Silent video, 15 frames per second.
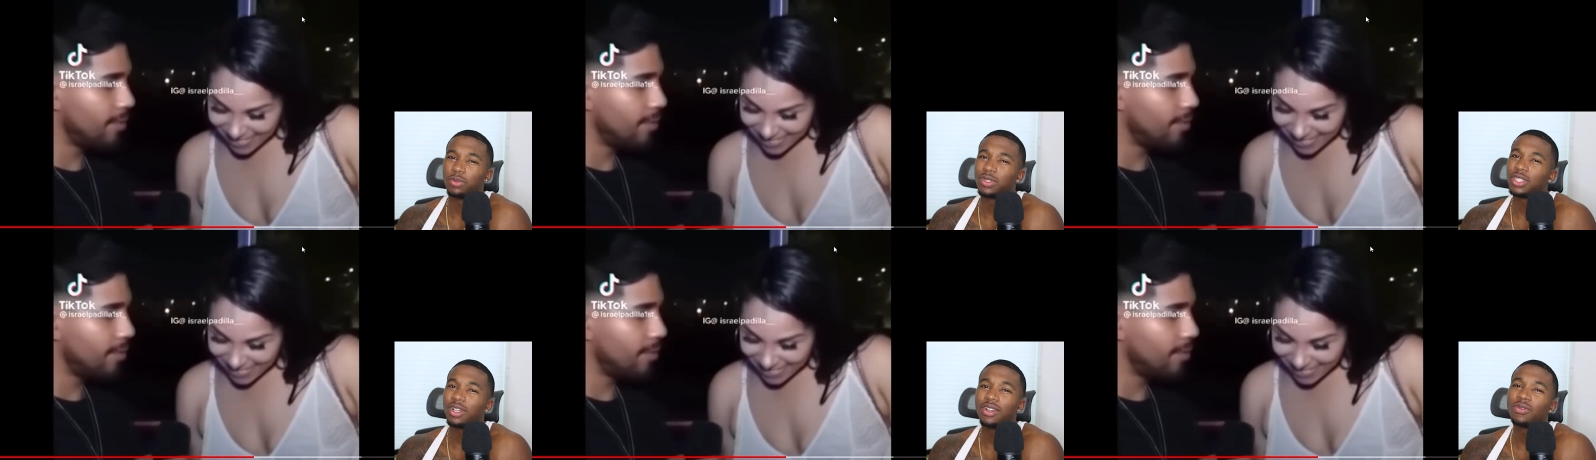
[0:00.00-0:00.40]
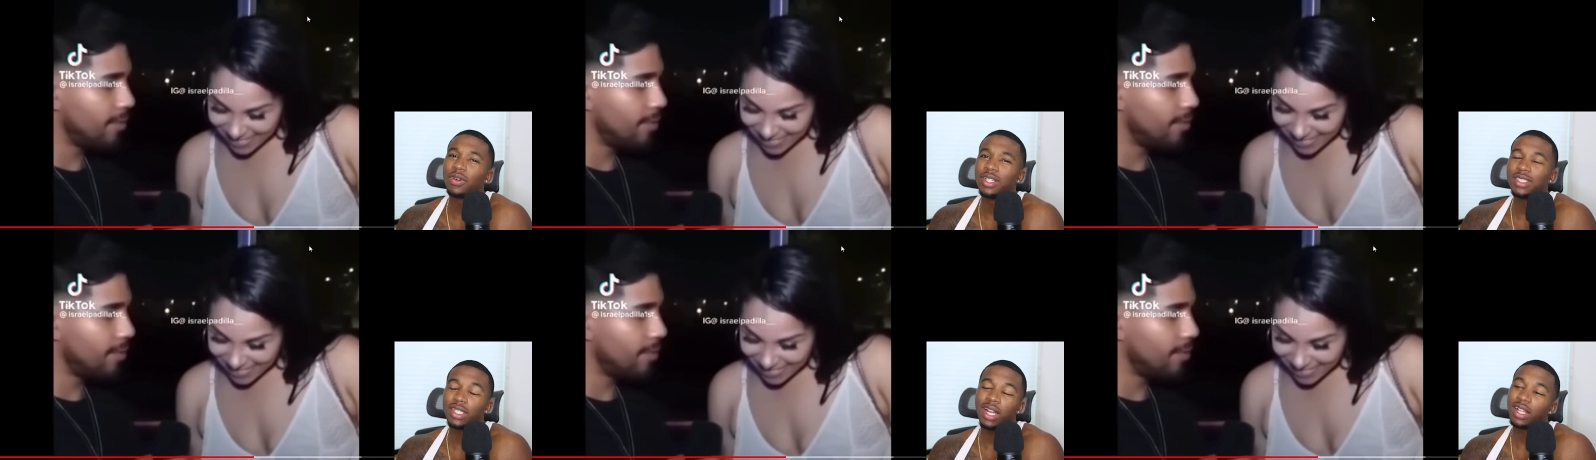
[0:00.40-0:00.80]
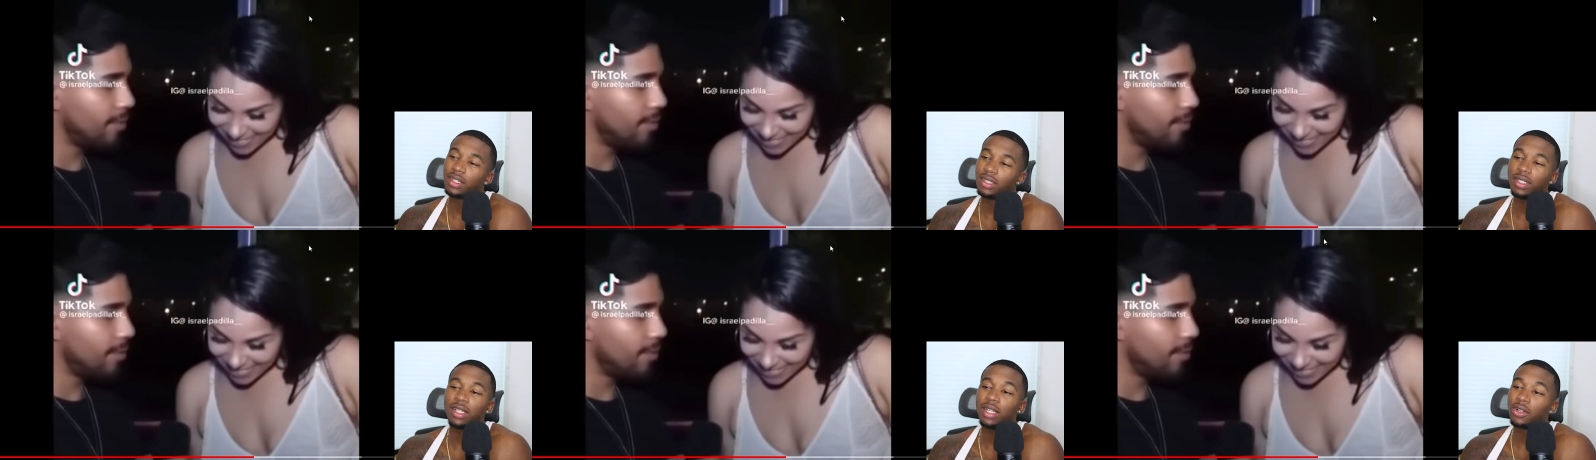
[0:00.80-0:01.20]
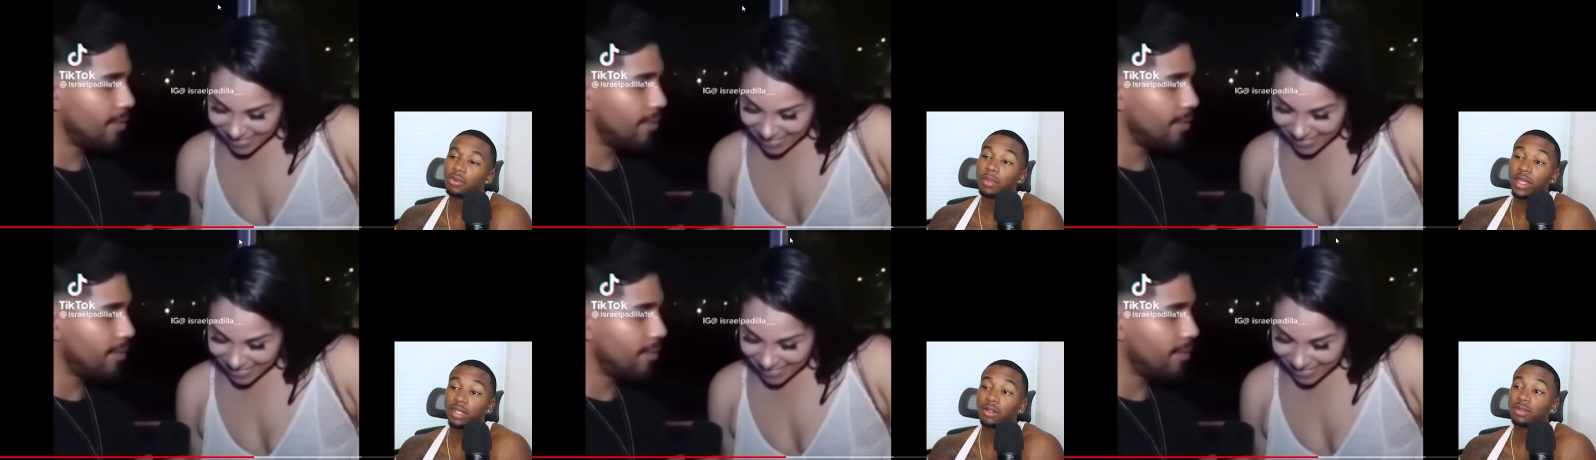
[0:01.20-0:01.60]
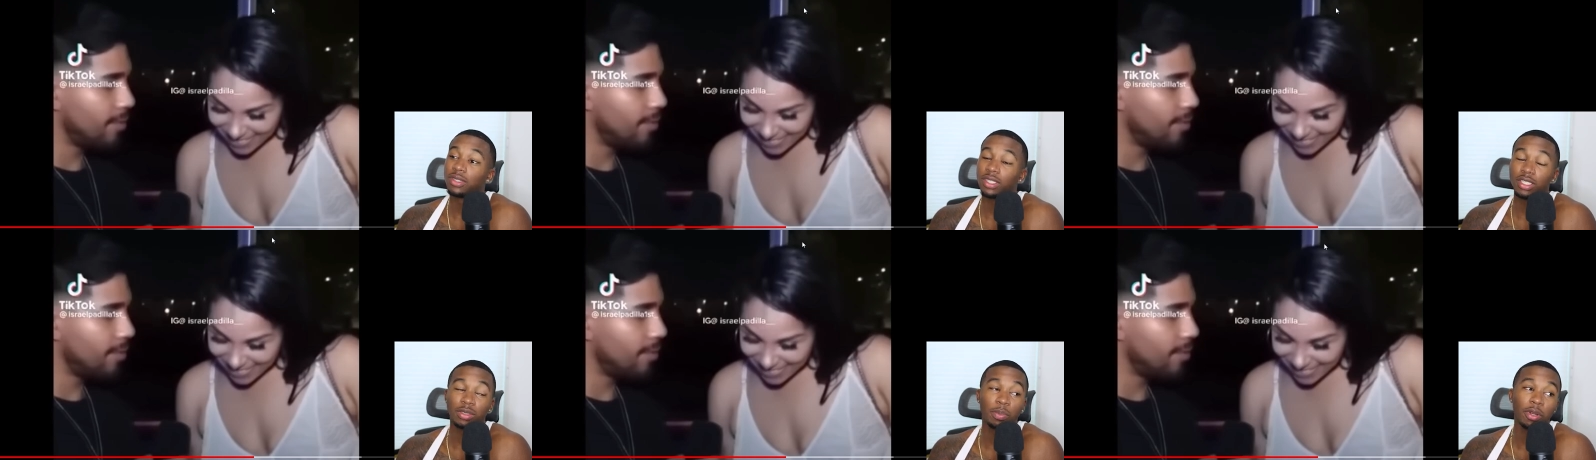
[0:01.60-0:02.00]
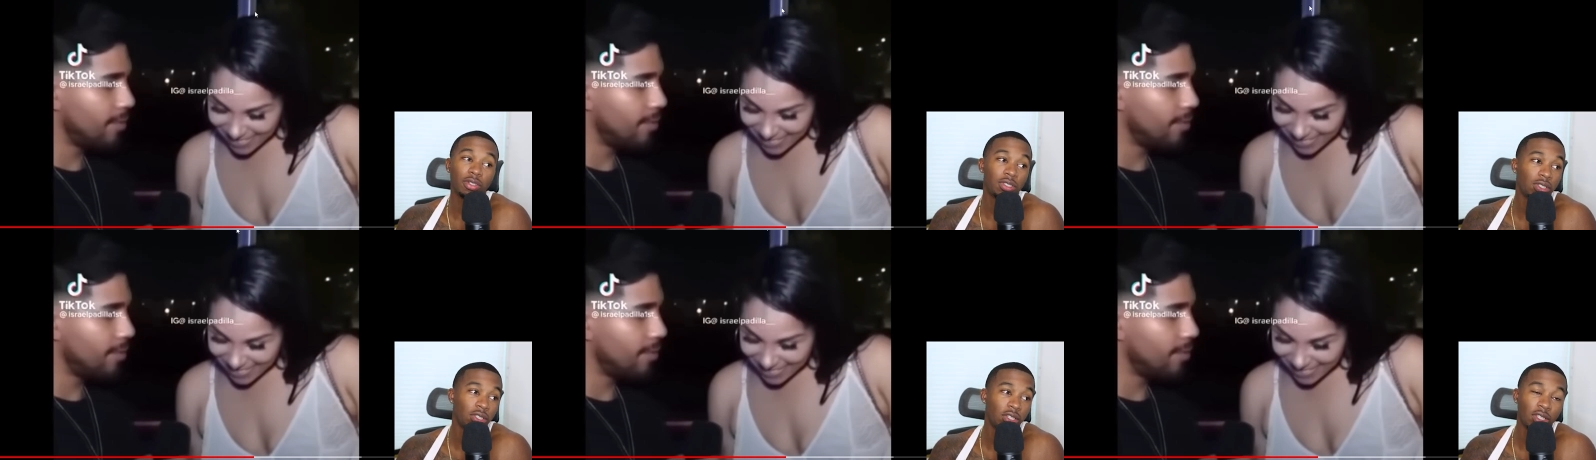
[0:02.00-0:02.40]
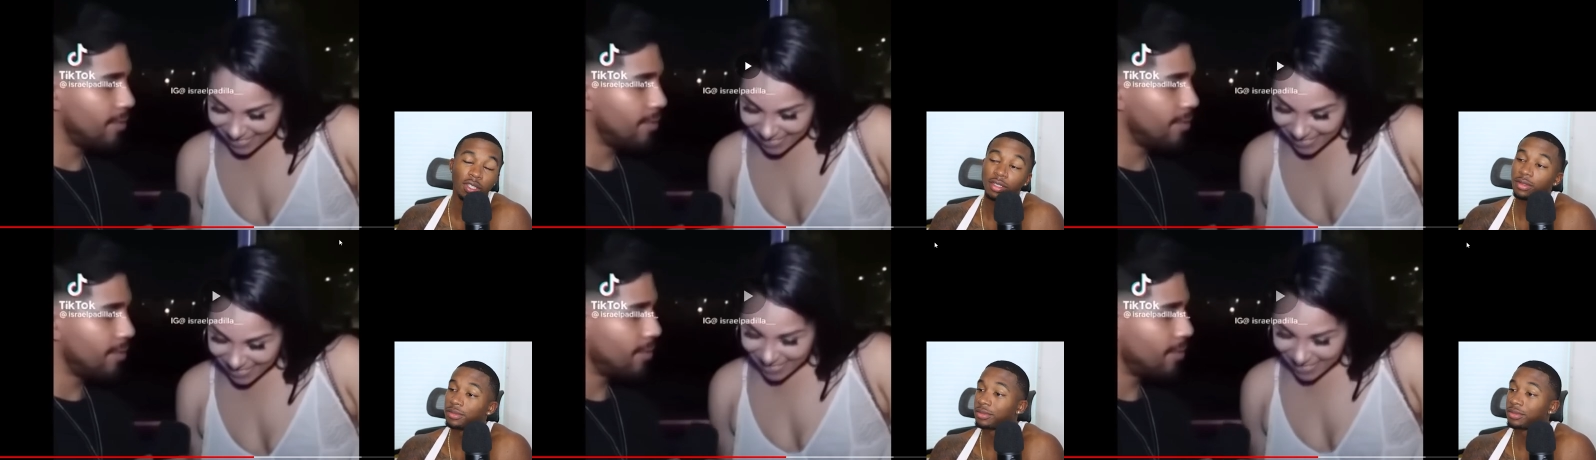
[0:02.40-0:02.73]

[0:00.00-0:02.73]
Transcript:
Speaker 1: Would y'all erase that? It don't make no sense, personally.